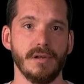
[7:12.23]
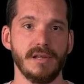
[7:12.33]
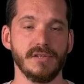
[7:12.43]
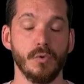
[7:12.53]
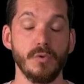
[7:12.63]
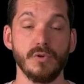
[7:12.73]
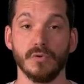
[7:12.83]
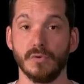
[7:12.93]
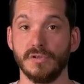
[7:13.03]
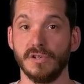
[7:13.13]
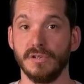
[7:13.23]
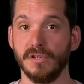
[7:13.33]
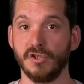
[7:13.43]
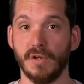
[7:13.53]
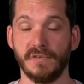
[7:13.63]
is all your
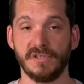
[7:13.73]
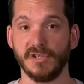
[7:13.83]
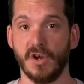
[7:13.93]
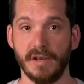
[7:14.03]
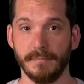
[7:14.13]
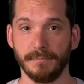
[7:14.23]
service design.